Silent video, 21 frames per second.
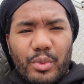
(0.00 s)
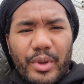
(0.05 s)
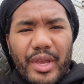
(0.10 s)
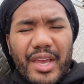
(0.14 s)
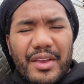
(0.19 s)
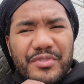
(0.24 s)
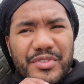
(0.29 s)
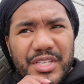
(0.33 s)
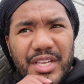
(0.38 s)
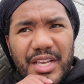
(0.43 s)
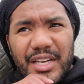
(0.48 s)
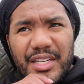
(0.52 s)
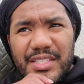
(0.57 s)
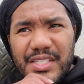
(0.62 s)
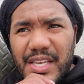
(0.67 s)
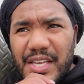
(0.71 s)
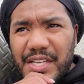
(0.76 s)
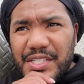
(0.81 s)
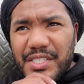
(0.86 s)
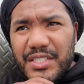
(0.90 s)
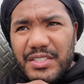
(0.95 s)
We have
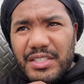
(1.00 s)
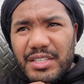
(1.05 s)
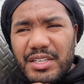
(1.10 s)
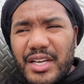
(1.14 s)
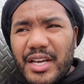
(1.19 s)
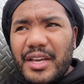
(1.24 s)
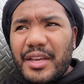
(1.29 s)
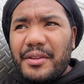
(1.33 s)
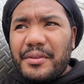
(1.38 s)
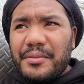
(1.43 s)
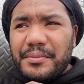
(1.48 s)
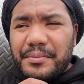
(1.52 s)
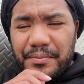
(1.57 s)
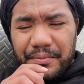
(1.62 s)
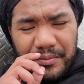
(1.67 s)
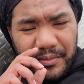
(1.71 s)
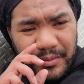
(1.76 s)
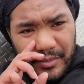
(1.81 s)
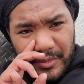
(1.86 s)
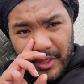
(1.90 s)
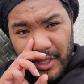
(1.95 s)
sanitation tonight,
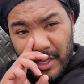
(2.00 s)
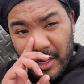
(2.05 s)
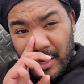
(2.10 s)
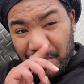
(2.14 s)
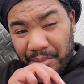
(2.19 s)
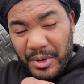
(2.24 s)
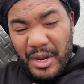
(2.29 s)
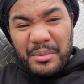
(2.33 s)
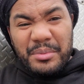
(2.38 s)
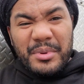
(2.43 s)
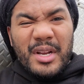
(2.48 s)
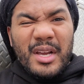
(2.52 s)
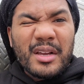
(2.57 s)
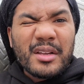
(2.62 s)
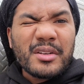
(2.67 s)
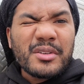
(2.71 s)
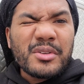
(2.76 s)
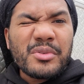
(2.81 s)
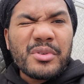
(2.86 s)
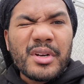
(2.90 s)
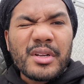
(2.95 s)
and I'm probably not
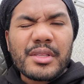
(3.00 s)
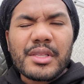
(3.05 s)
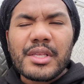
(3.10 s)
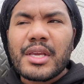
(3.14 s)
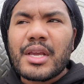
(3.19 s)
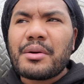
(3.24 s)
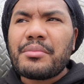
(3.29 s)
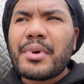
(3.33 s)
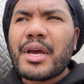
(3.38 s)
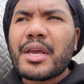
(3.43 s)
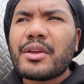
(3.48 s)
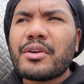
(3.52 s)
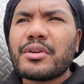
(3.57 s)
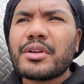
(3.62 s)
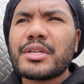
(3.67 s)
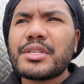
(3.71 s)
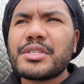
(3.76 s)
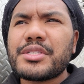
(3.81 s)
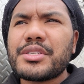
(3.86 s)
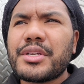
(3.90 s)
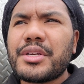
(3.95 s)
gonna do anything. I might go to
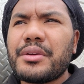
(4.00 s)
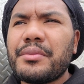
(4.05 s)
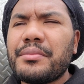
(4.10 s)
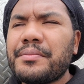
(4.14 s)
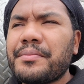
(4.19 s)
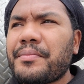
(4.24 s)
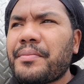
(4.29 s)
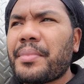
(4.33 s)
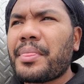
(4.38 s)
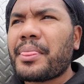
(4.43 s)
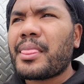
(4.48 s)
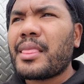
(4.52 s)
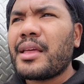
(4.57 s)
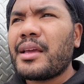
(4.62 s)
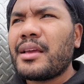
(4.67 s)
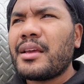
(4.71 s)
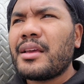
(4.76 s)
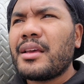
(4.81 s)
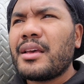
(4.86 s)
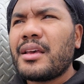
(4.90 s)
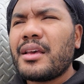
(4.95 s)
the gym
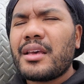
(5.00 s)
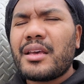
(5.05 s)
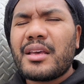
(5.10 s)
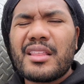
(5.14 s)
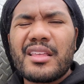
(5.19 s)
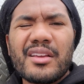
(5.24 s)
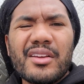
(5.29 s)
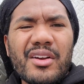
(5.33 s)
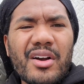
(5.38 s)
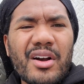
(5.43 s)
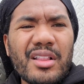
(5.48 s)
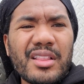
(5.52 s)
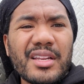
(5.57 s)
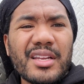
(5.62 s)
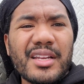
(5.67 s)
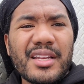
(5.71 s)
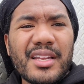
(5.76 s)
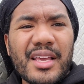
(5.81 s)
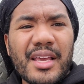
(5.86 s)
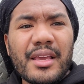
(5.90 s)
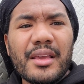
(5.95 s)
and call it a
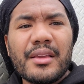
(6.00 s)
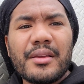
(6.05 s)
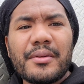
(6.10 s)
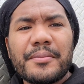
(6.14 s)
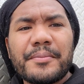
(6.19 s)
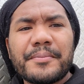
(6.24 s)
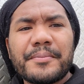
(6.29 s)
day.